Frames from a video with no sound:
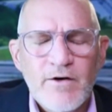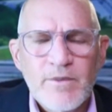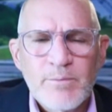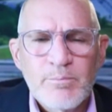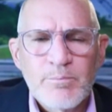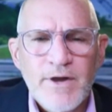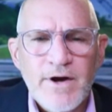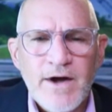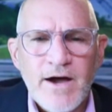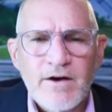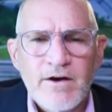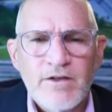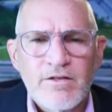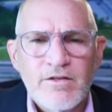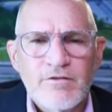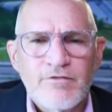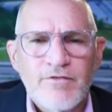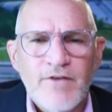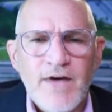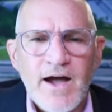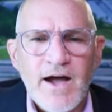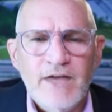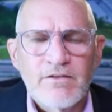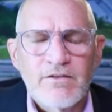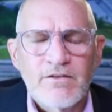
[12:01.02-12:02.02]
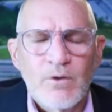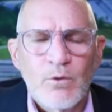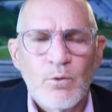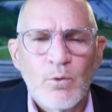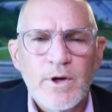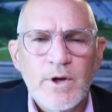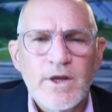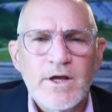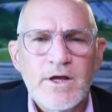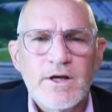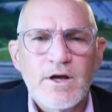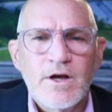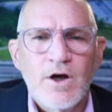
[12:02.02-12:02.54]
proud of the fact that
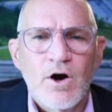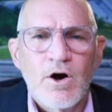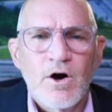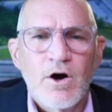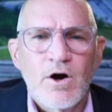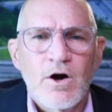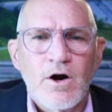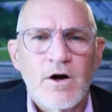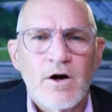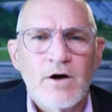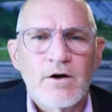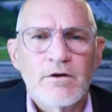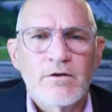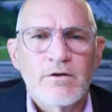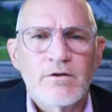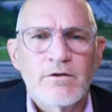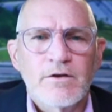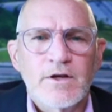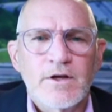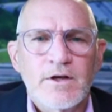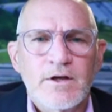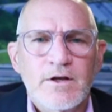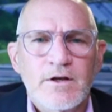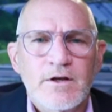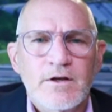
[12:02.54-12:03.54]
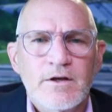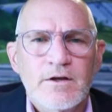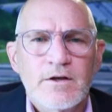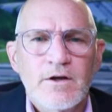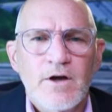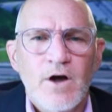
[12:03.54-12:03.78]
we are the